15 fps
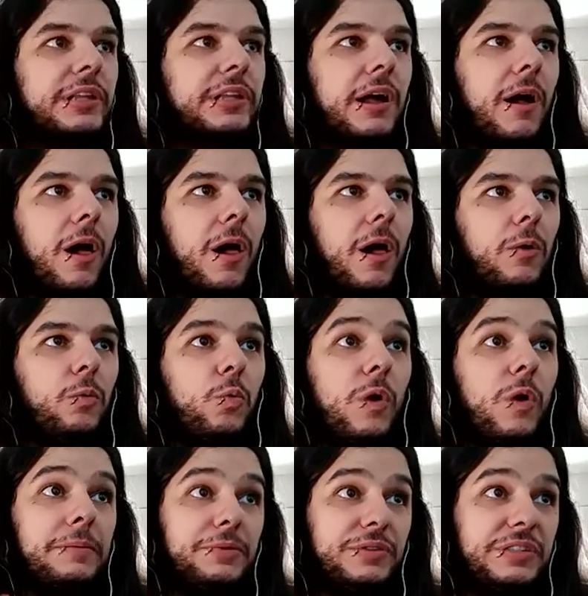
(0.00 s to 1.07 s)
call
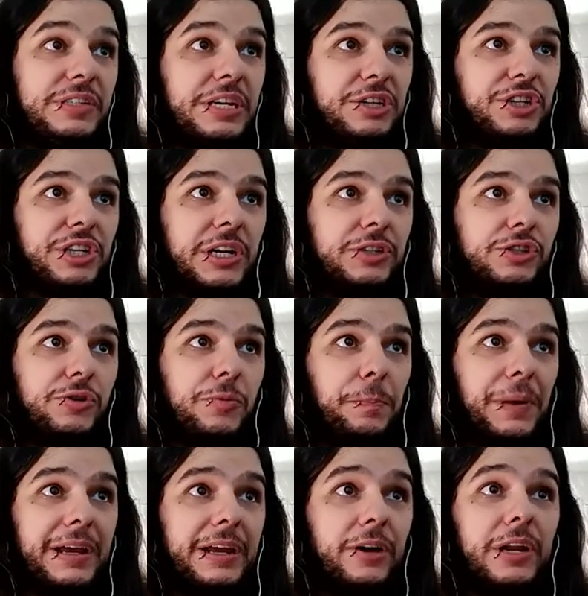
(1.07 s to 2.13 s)
one musician to
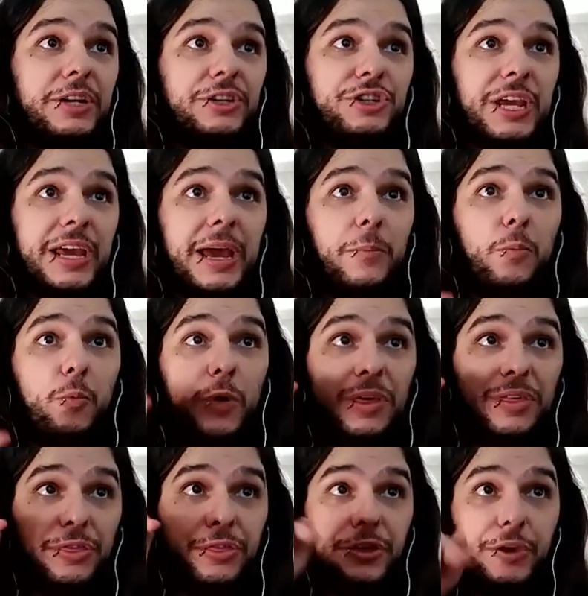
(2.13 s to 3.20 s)
play on a jam with
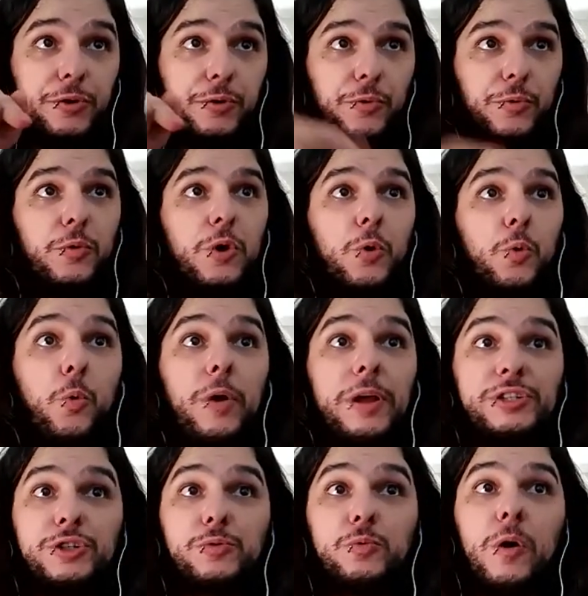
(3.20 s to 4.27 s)
you,
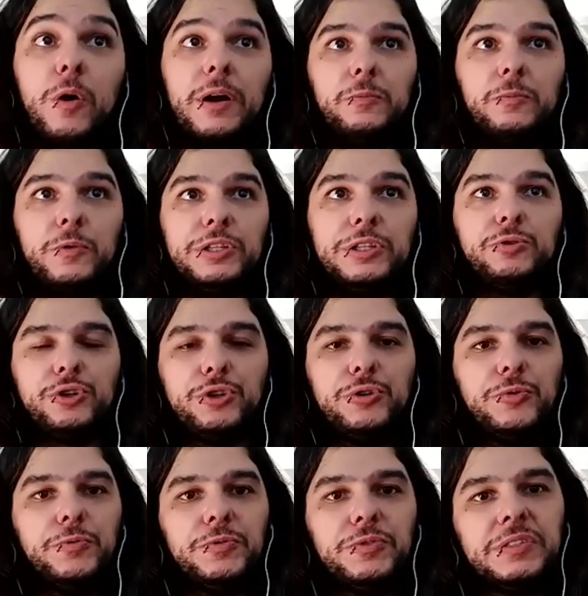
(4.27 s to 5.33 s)
which one would you
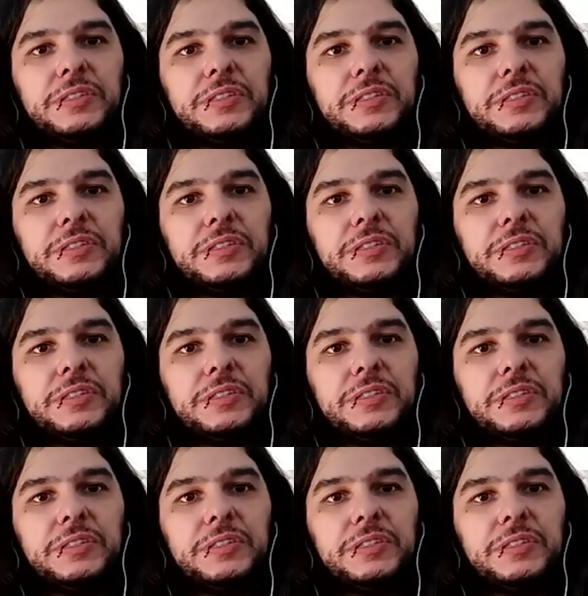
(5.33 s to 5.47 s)
choose?